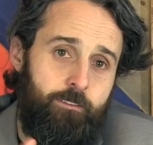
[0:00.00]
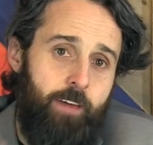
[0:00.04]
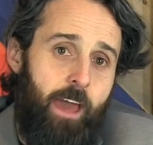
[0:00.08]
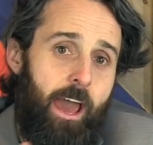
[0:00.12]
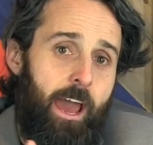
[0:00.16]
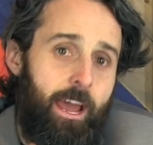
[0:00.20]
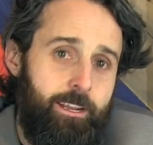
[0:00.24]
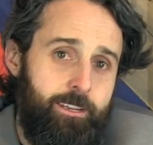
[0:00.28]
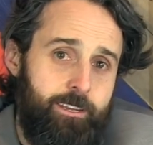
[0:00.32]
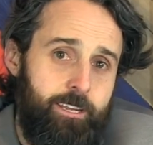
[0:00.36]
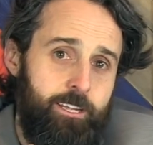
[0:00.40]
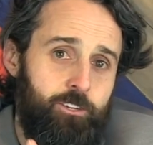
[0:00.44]

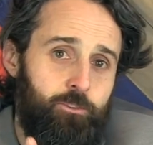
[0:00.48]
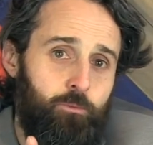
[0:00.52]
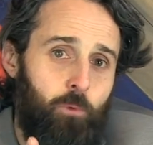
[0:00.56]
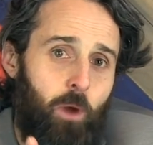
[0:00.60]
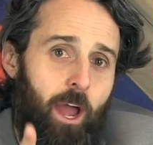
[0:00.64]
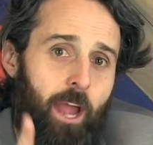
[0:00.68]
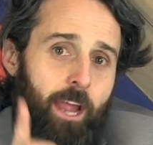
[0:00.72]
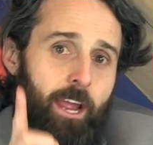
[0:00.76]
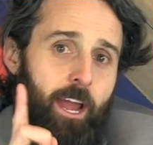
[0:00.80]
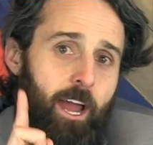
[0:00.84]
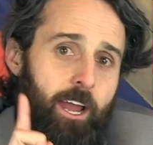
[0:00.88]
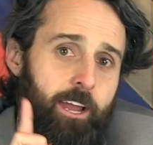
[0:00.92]
That is
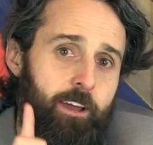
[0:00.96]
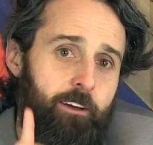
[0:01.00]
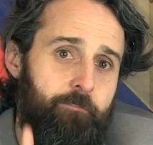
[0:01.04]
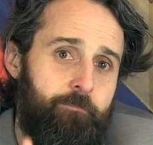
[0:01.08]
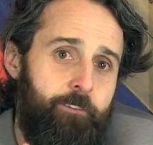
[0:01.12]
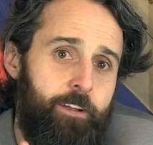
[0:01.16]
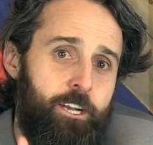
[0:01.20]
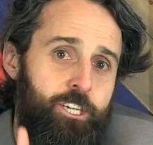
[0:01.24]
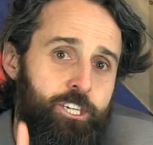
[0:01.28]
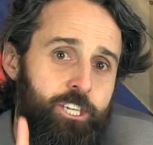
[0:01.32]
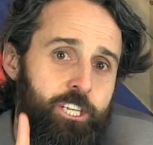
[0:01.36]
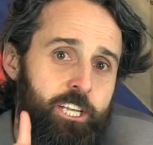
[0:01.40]
why I
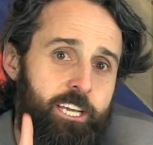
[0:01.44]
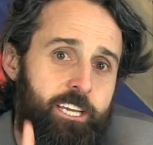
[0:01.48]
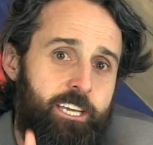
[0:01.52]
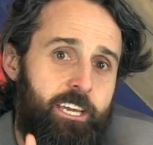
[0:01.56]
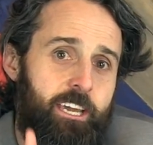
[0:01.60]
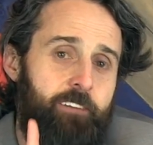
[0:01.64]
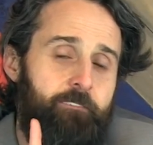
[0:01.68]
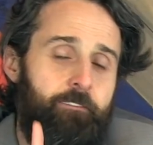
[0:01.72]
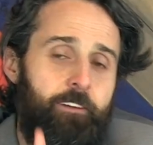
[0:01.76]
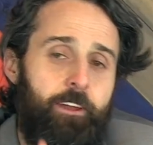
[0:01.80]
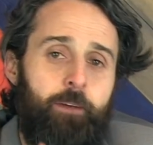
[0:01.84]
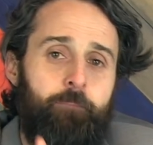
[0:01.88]
officially
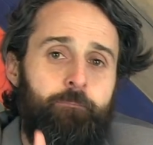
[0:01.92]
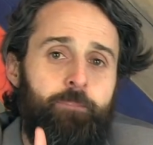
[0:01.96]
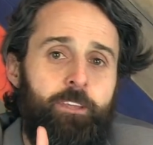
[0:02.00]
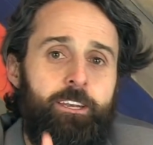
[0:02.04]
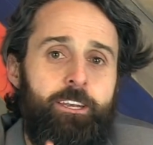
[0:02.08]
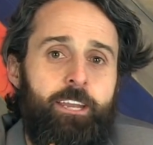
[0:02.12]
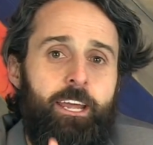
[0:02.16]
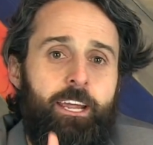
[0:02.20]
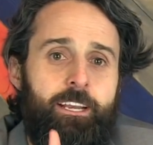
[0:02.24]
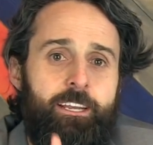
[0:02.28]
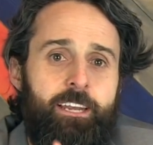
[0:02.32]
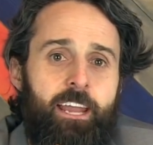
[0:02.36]
give him the
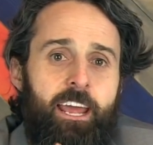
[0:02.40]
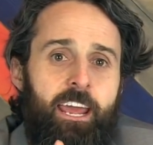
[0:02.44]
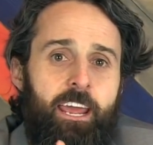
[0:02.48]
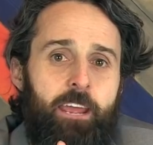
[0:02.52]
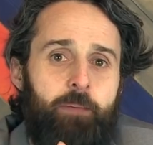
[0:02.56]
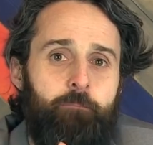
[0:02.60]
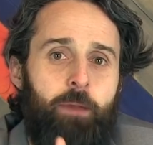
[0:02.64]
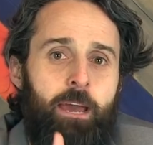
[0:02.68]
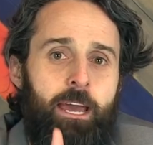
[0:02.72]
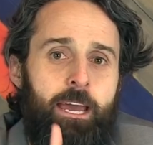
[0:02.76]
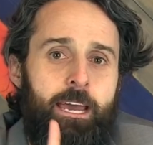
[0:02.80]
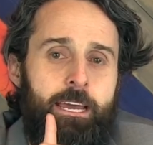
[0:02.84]

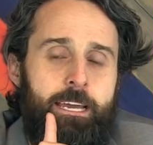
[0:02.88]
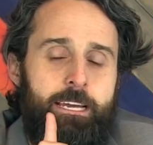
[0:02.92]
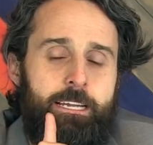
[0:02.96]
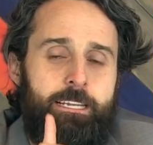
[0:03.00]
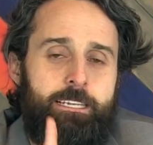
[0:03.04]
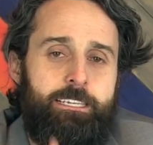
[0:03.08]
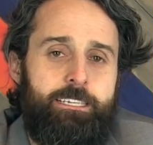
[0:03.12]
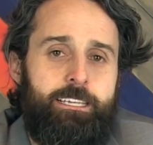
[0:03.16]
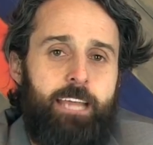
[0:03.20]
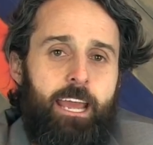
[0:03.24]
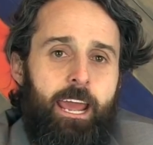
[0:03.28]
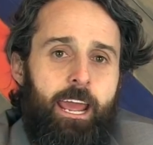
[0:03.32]
nickname
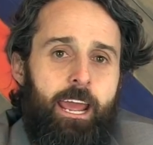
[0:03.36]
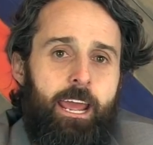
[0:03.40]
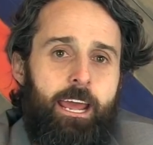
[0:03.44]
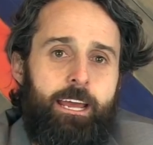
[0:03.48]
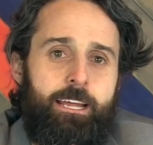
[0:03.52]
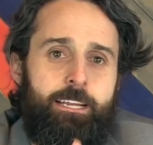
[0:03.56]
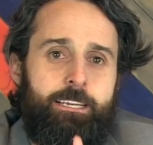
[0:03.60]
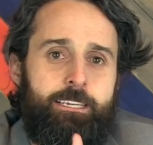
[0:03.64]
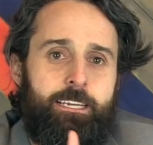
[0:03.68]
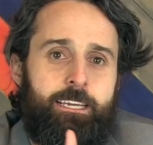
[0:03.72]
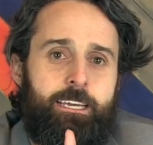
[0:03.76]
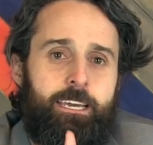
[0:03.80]

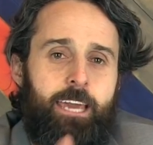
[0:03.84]
Dan